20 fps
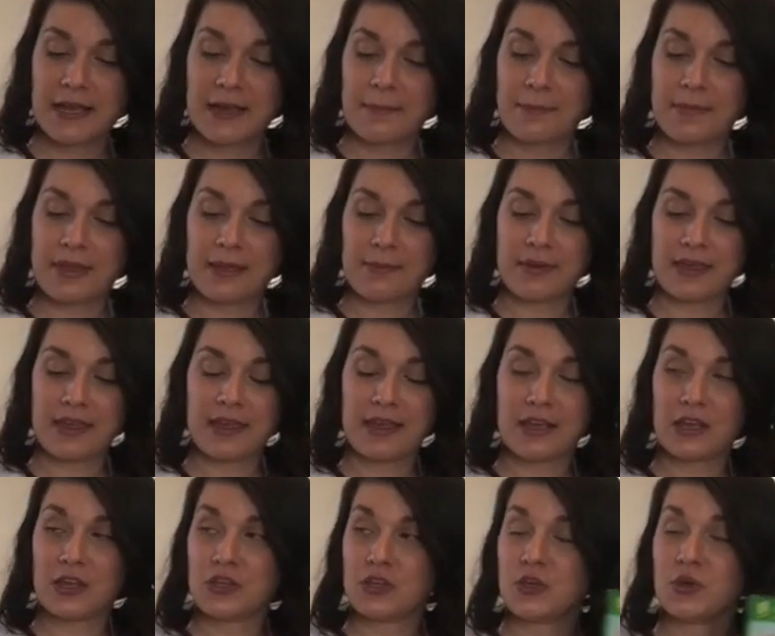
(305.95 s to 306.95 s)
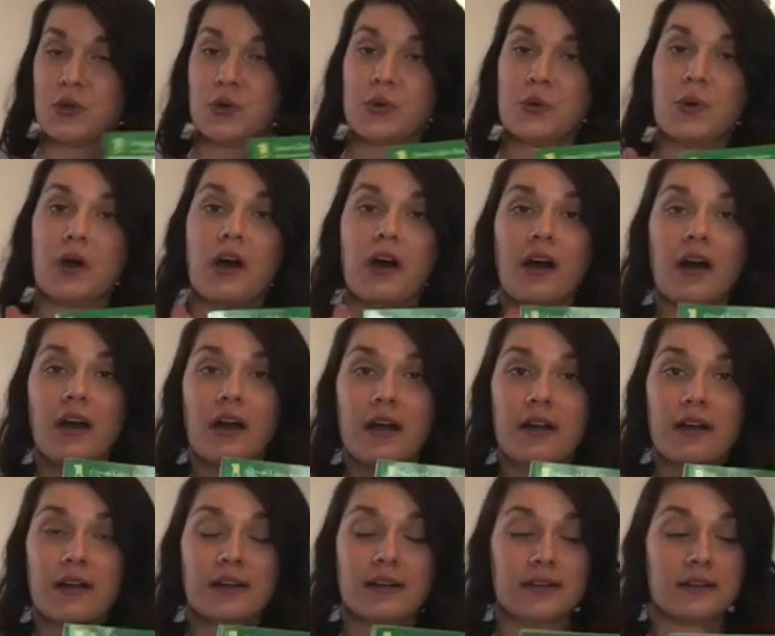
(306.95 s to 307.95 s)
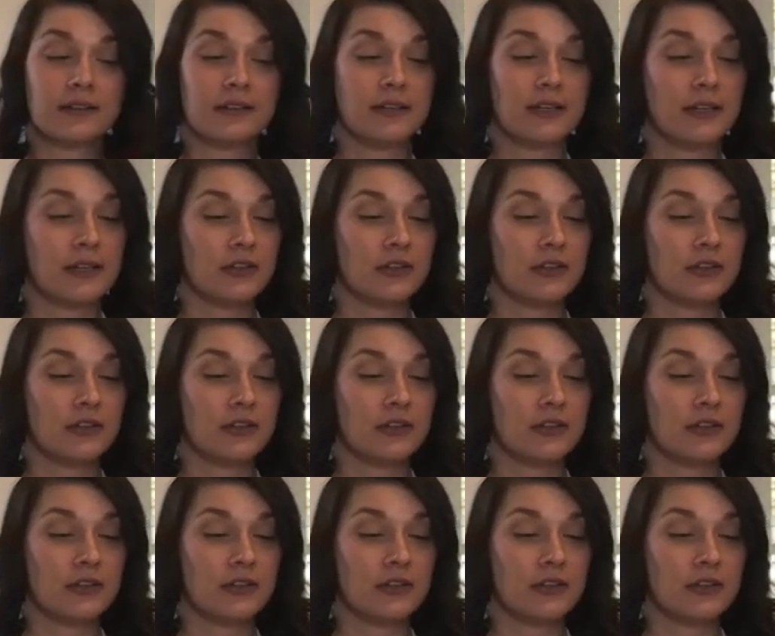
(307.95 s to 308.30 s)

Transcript: Maybe you are